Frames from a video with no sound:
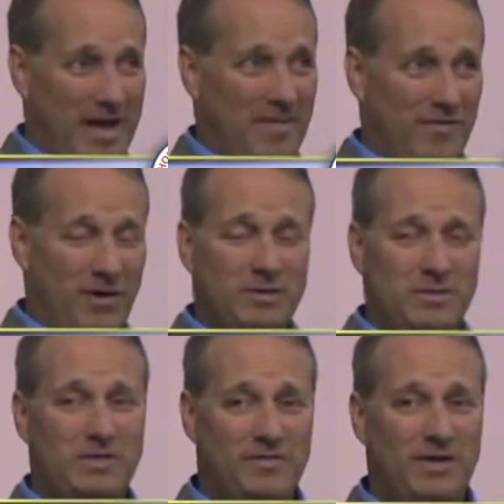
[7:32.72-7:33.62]
about very
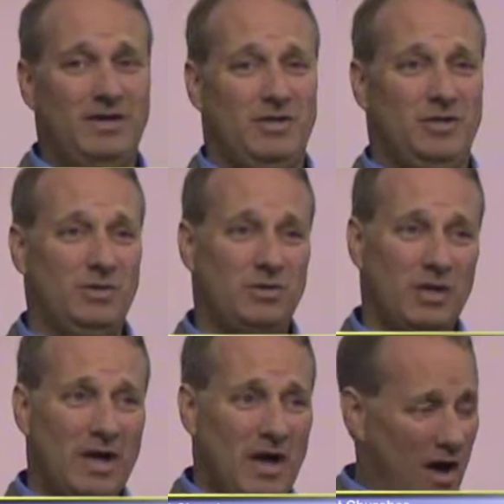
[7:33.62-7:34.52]
specific issues
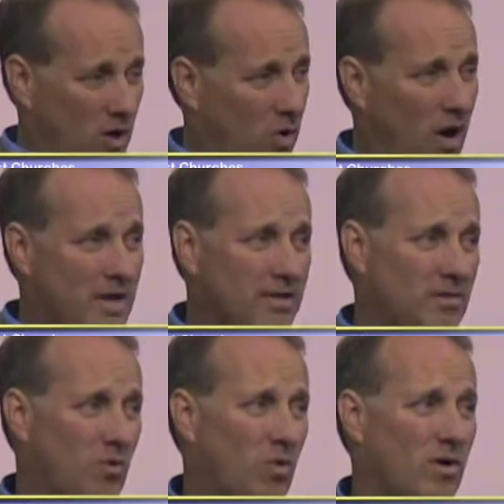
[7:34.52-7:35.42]
across
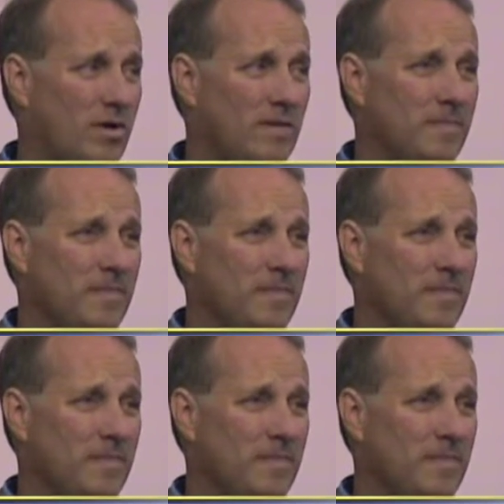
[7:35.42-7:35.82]
the board.